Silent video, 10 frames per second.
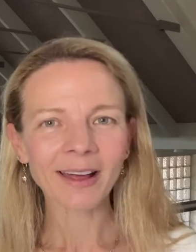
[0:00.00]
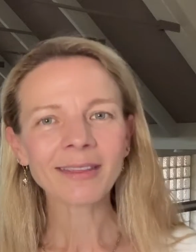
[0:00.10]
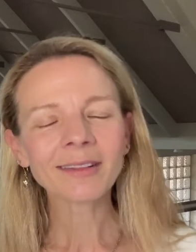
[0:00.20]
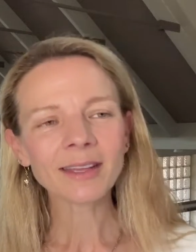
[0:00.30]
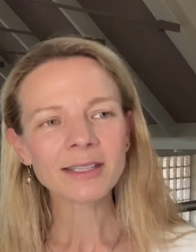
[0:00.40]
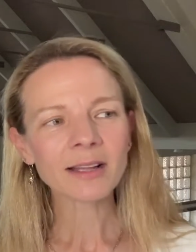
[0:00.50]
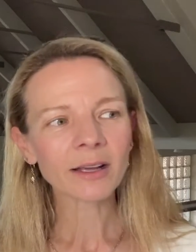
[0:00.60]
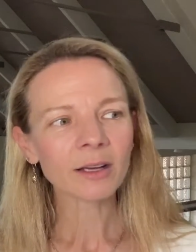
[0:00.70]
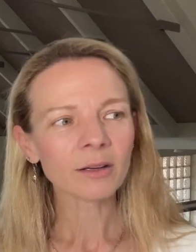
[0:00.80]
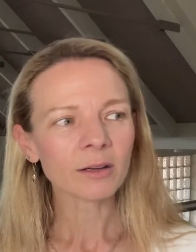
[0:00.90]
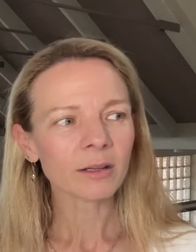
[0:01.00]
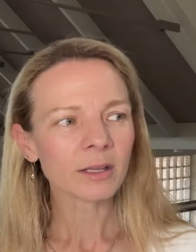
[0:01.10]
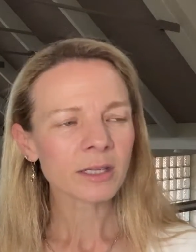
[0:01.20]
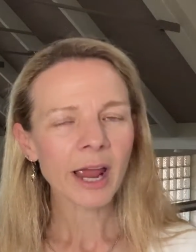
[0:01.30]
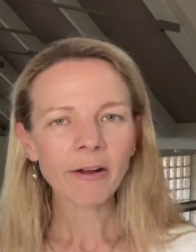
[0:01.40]
I think there's
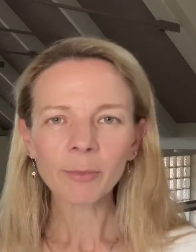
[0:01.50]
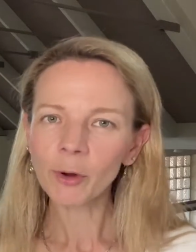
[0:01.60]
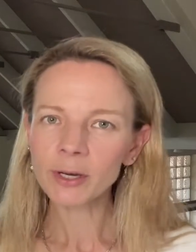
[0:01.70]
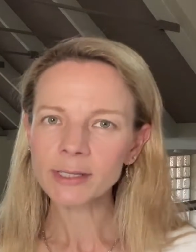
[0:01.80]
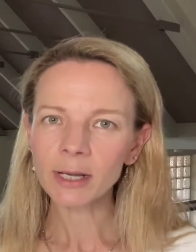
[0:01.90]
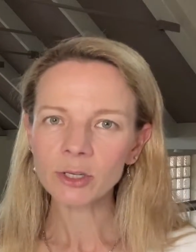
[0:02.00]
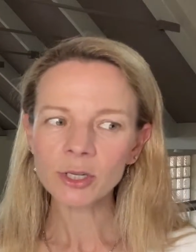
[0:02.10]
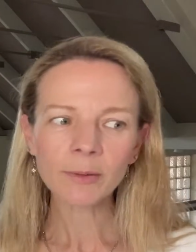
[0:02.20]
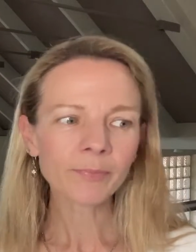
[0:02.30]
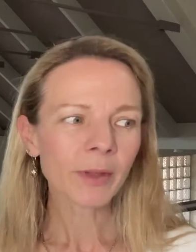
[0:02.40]
a Harry Potter section,